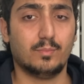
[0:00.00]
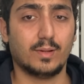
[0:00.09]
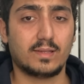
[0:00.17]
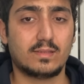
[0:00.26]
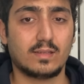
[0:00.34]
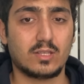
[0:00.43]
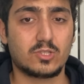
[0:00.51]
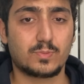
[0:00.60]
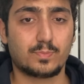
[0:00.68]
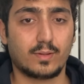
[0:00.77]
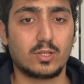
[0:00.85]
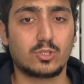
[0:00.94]
But
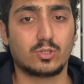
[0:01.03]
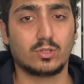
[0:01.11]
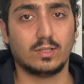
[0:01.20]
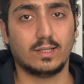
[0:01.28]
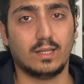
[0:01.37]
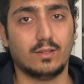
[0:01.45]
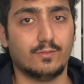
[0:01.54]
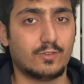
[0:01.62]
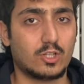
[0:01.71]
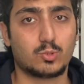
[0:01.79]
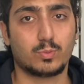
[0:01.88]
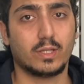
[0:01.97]
especially in
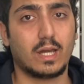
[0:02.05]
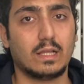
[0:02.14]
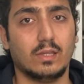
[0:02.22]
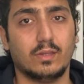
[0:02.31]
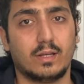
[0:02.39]
Fishman Island,